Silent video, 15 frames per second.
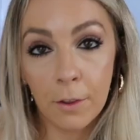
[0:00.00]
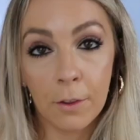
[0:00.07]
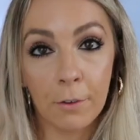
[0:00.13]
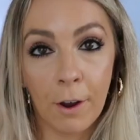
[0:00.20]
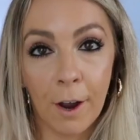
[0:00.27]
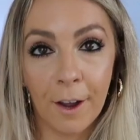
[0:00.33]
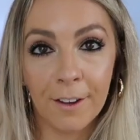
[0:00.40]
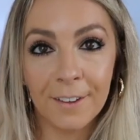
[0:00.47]
the
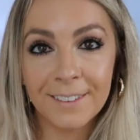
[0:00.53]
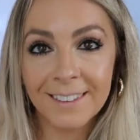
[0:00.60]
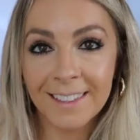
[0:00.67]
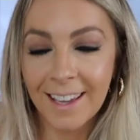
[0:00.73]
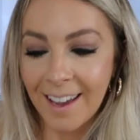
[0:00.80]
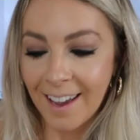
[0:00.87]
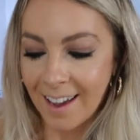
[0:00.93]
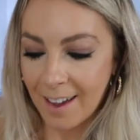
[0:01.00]
throws,
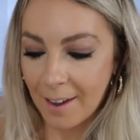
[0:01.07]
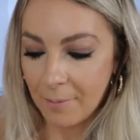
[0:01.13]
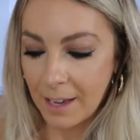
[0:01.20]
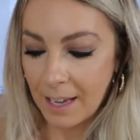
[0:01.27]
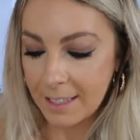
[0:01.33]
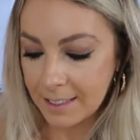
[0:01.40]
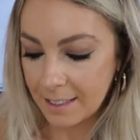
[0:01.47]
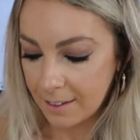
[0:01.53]

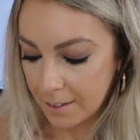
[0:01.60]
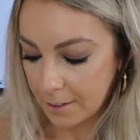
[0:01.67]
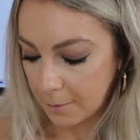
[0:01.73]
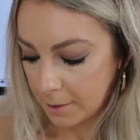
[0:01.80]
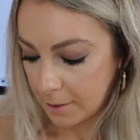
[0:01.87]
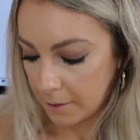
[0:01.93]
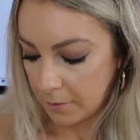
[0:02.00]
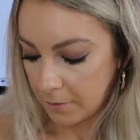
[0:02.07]
it is another
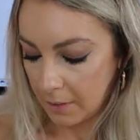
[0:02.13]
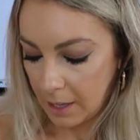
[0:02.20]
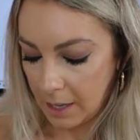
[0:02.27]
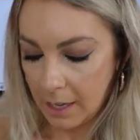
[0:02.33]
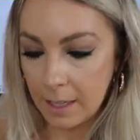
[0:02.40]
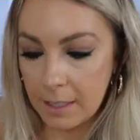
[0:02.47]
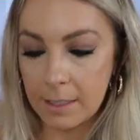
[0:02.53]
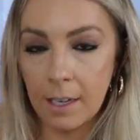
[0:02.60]
one of
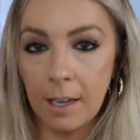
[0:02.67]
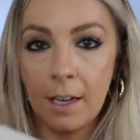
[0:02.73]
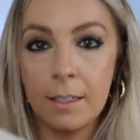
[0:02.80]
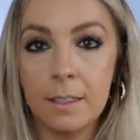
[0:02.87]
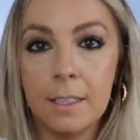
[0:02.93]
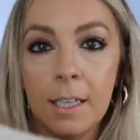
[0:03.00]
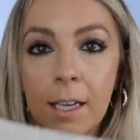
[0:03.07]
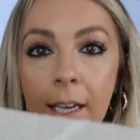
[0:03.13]
these,
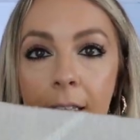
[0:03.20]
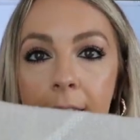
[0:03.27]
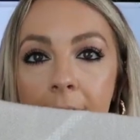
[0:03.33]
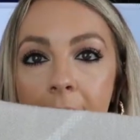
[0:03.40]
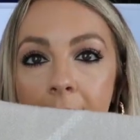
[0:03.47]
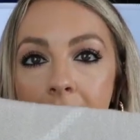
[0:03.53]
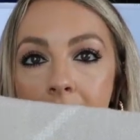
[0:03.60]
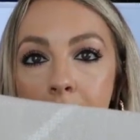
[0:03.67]
and it is this